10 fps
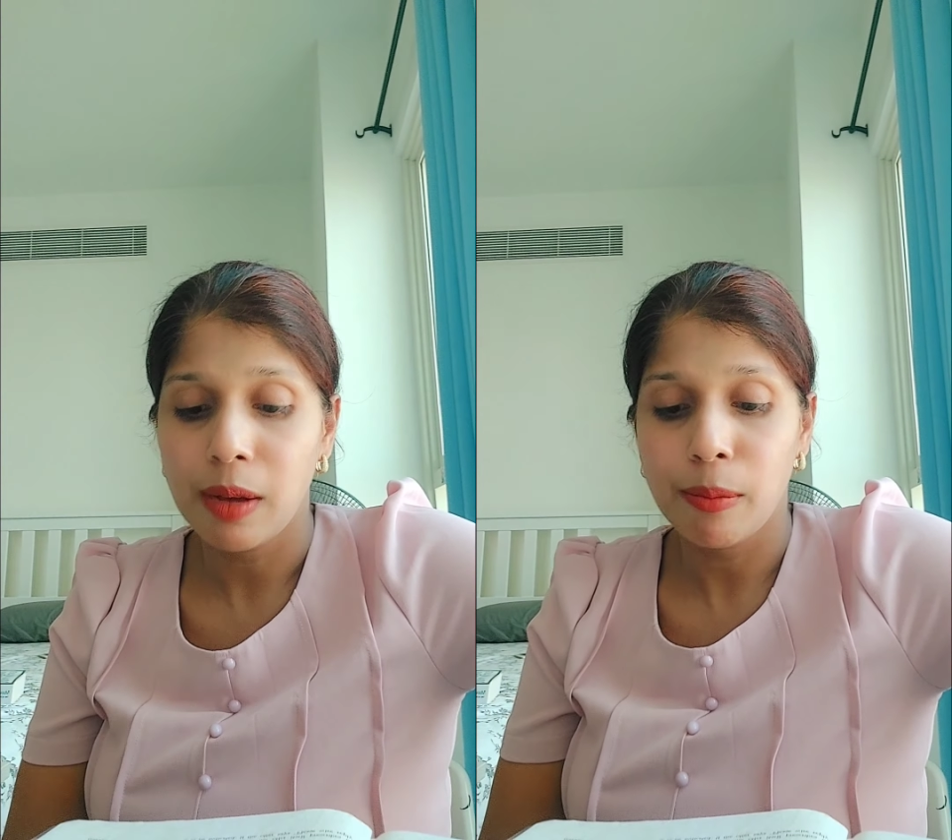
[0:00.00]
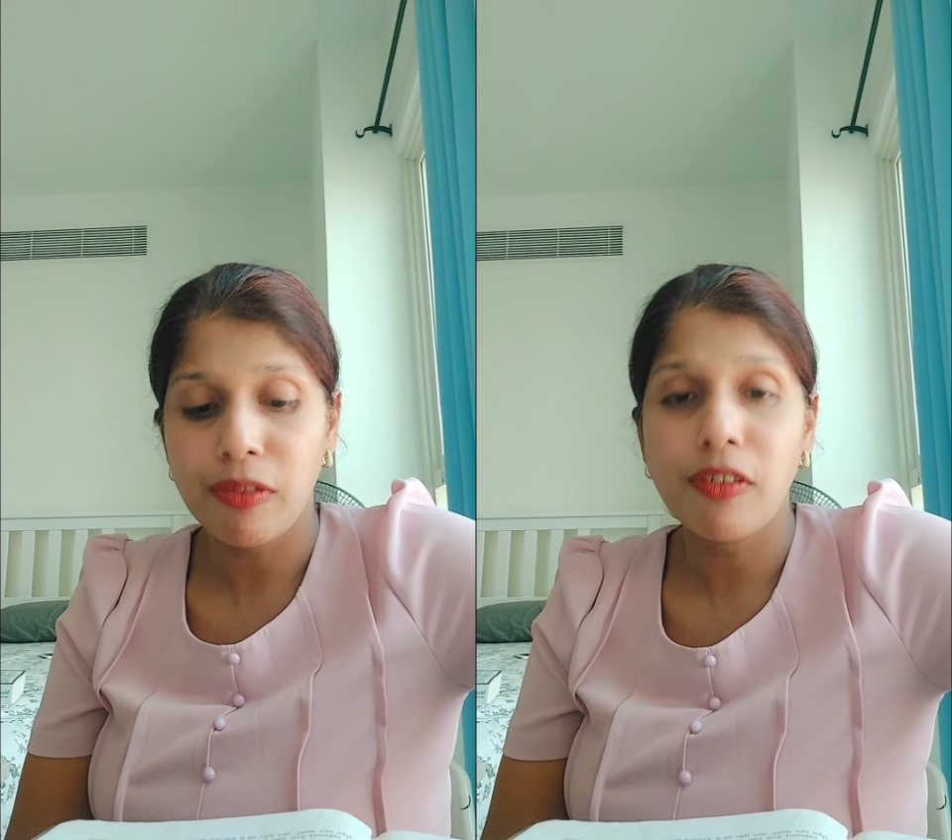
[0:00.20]

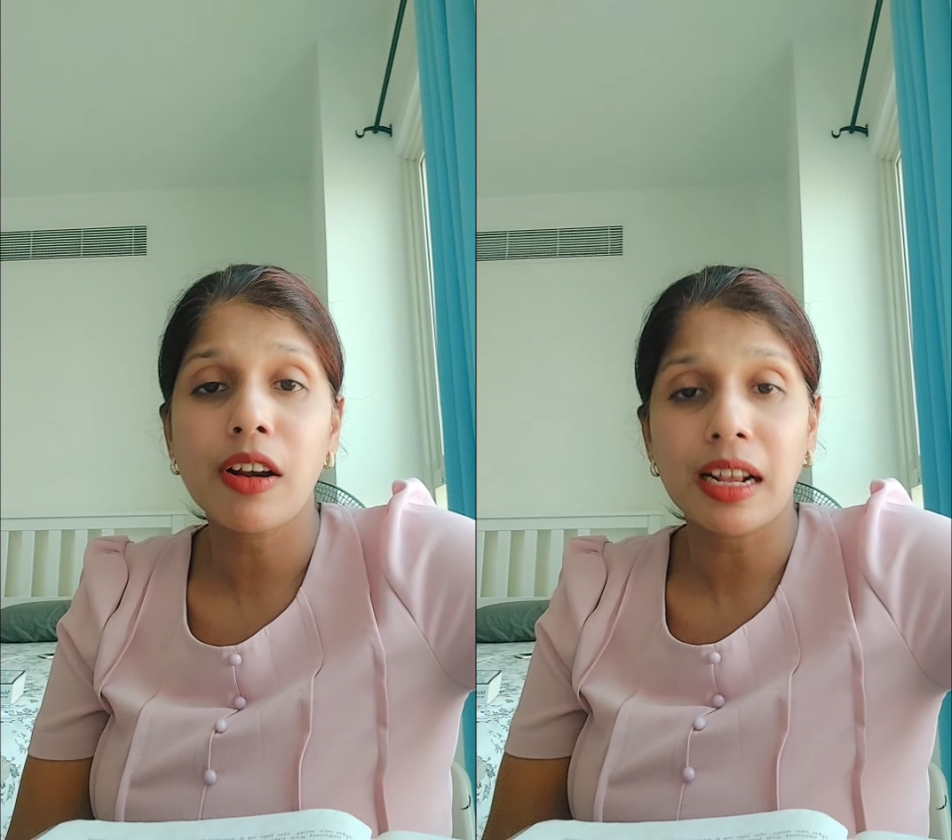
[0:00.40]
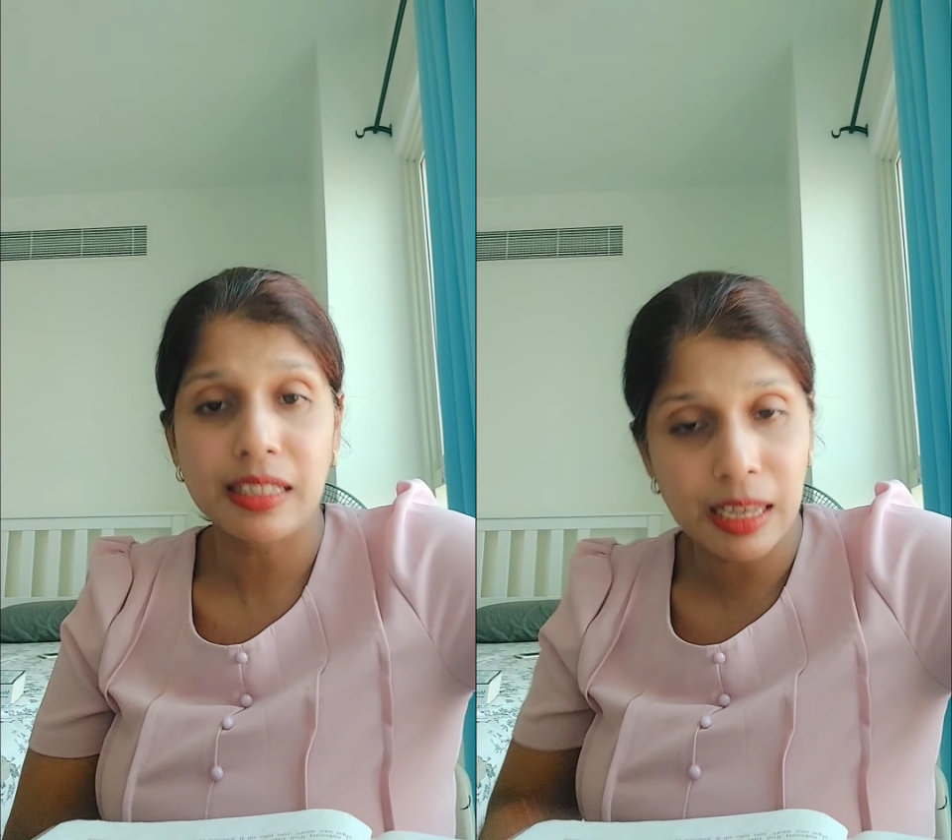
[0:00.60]
before
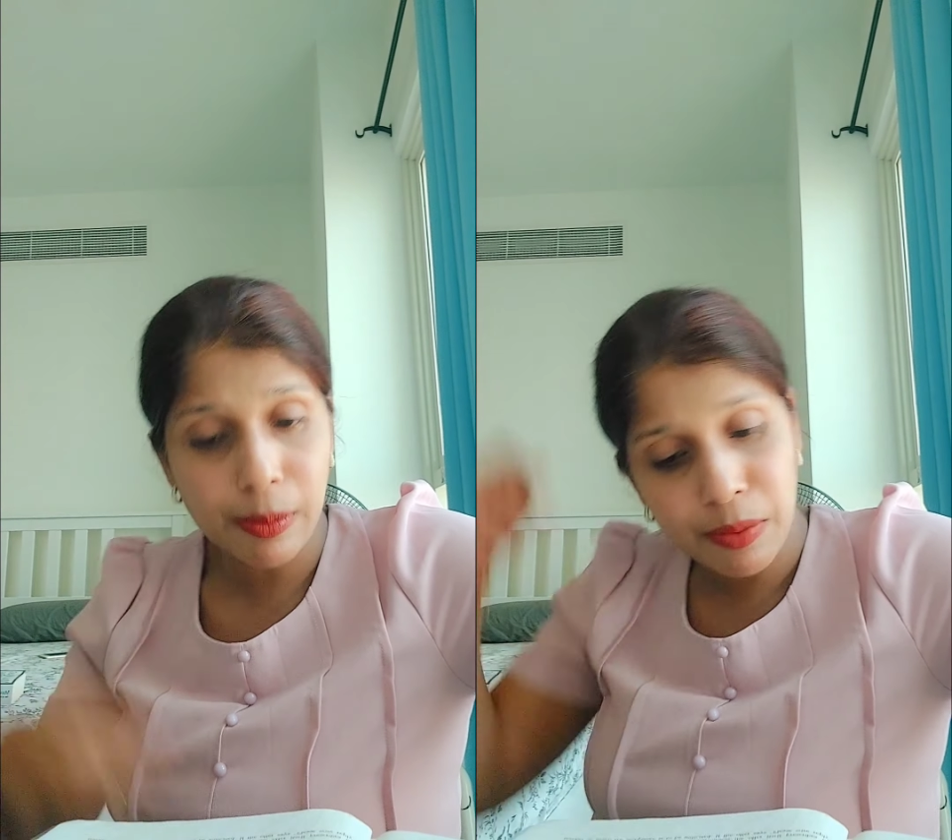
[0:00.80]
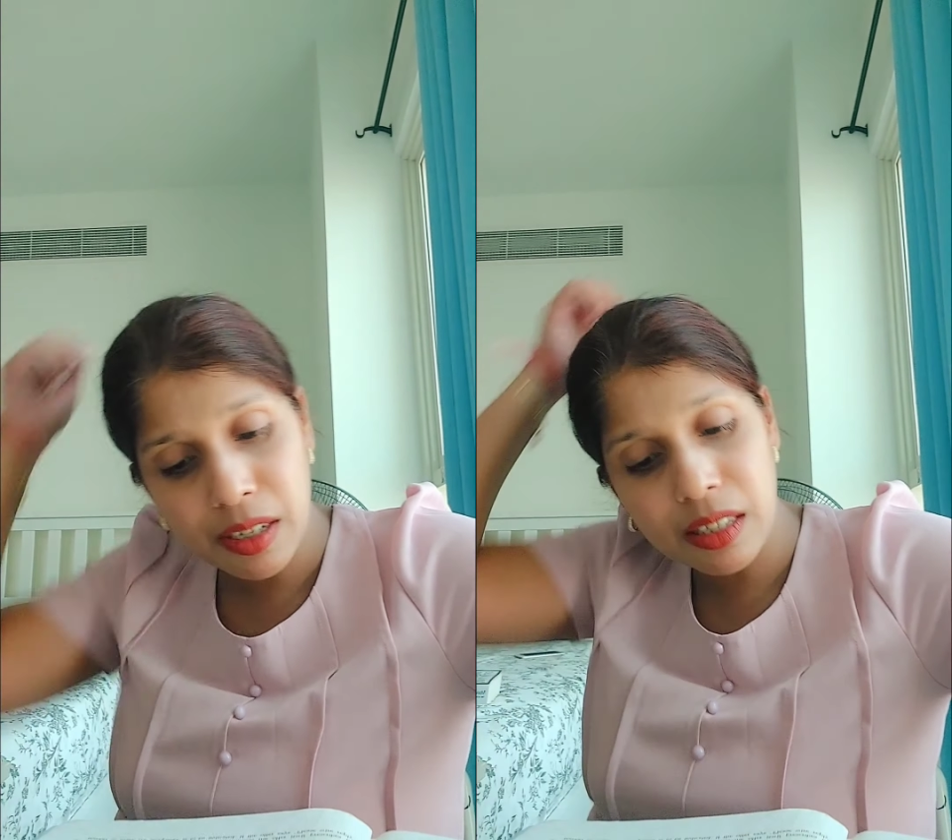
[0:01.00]

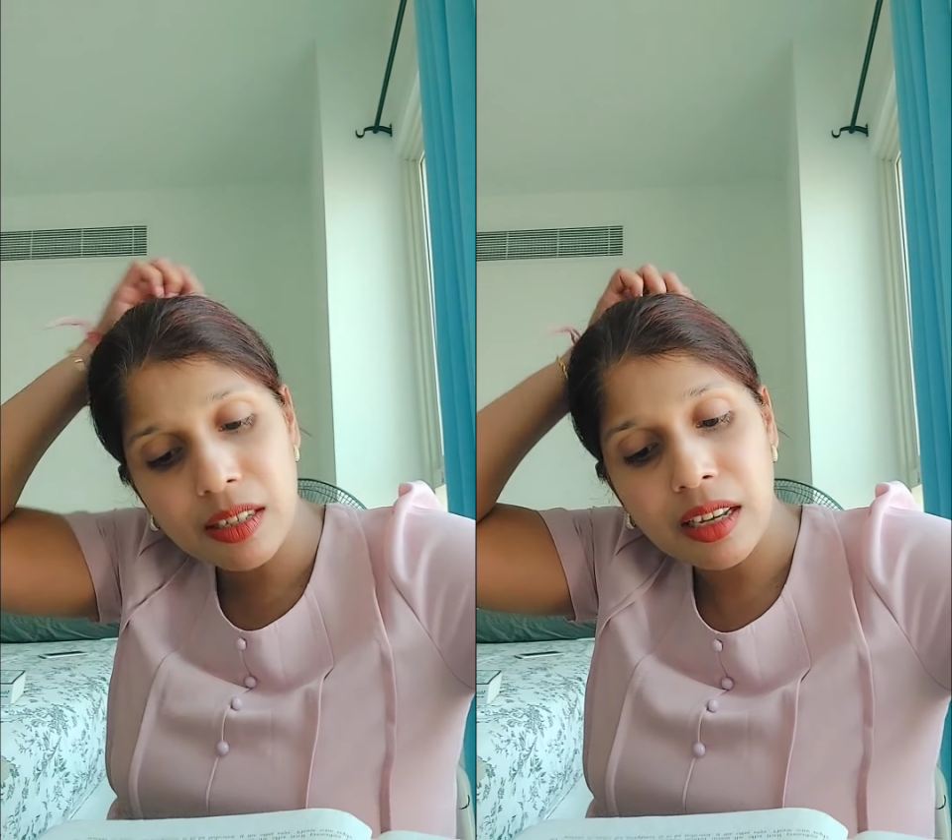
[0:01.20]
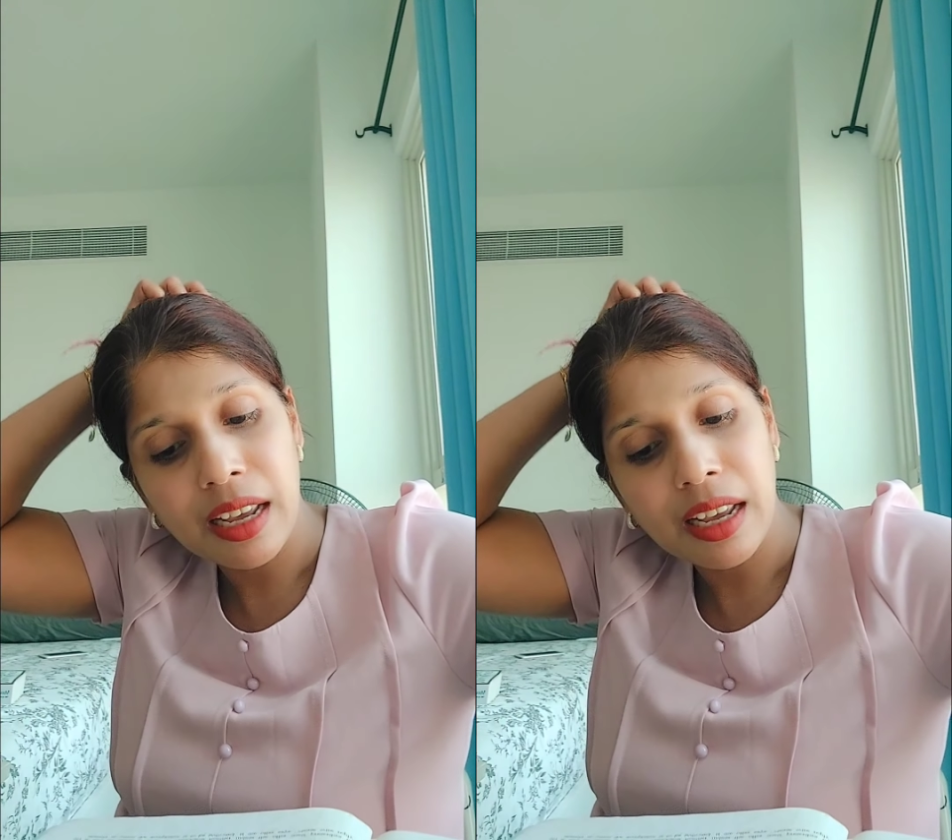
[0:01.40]
acceptance.